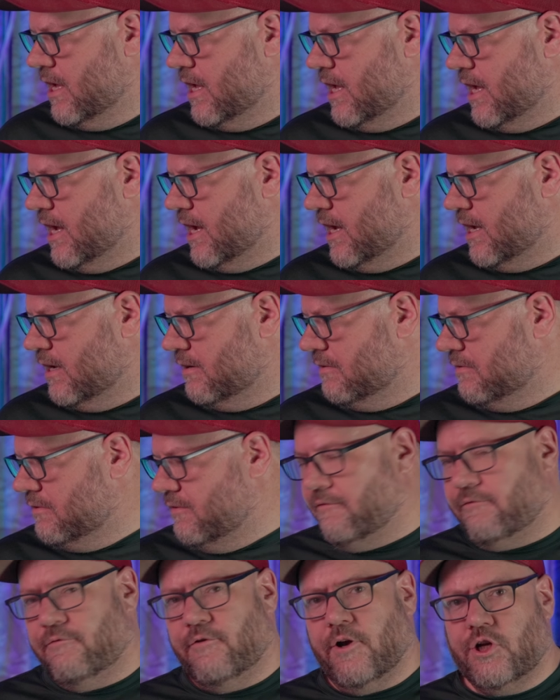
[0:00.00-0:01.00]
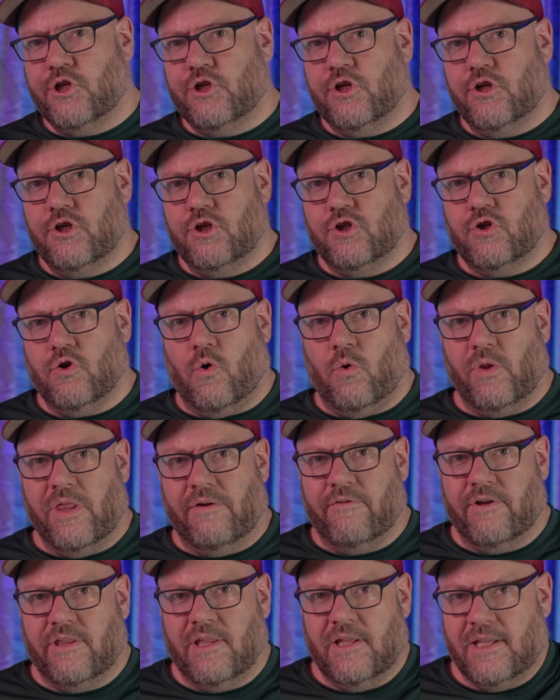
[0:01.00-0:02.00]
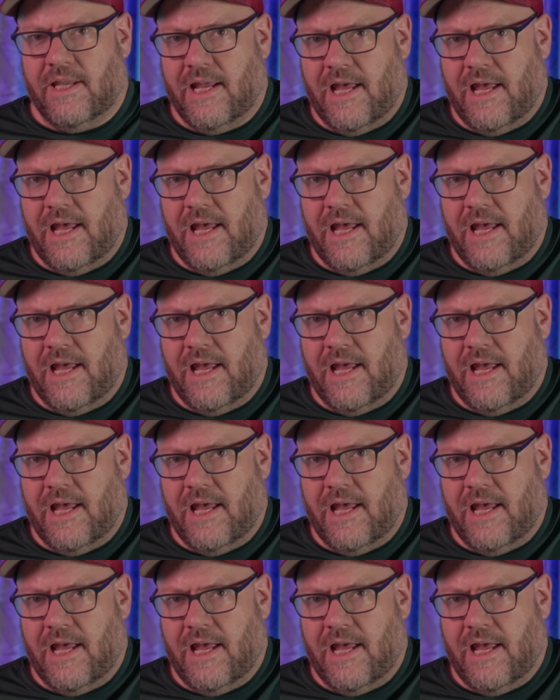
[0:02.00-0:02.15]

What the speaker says: and the friction should hold everything